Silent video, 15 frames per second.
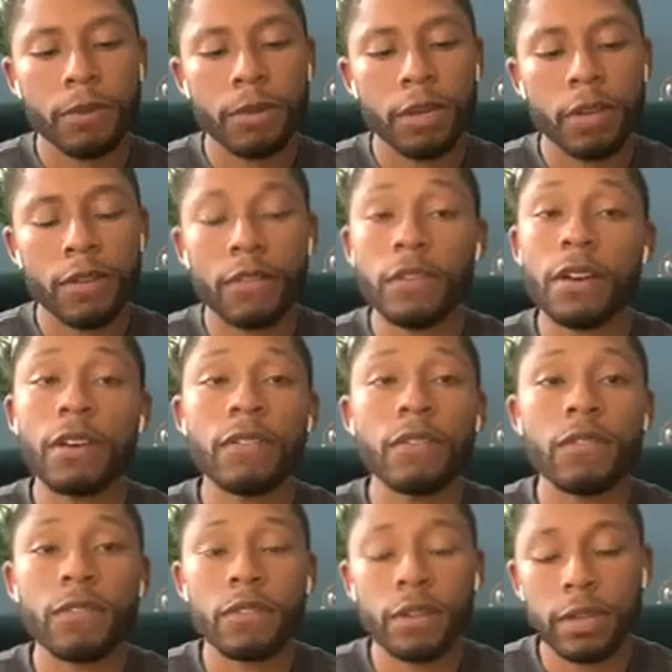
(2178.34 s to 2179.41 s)
of
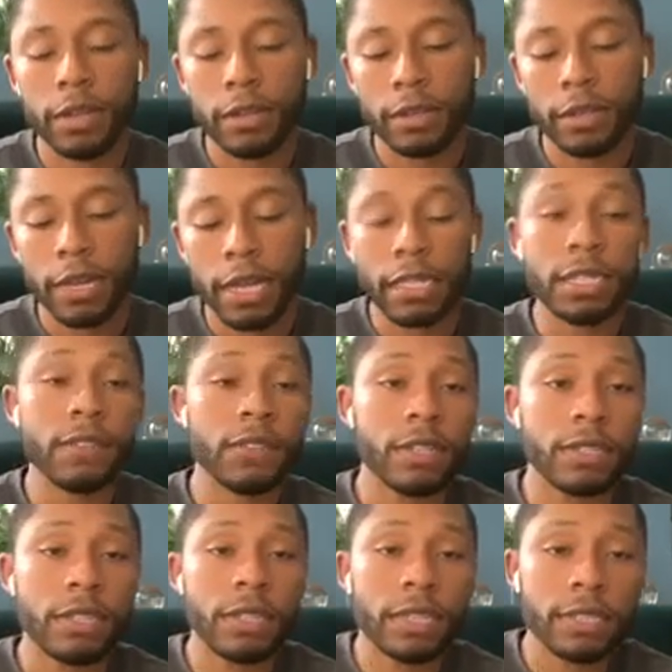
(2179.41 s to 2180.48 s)
activities
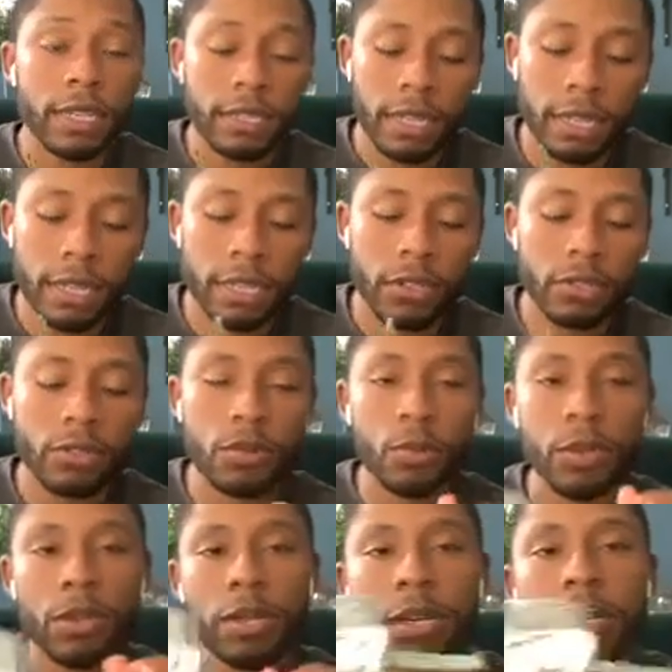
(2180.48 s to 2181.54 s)
and things like that they can do. So
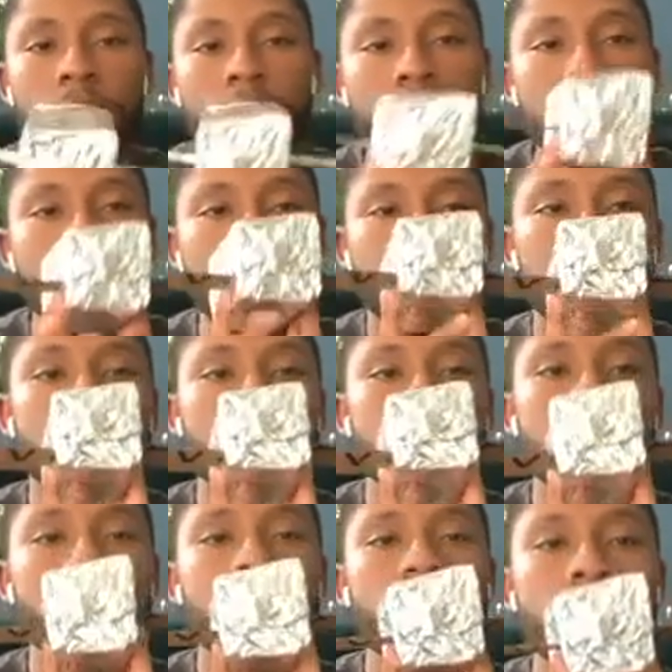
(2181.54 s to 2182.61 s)
when you're done, it should look
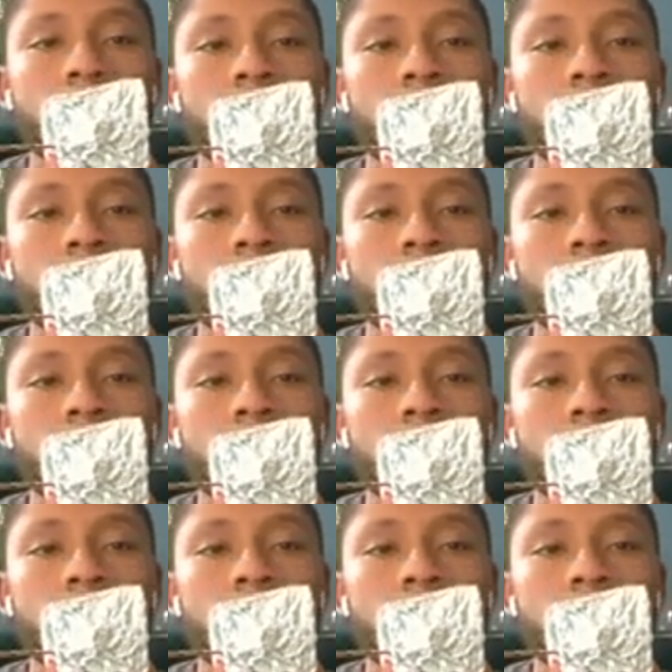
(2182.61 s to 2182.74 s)
something like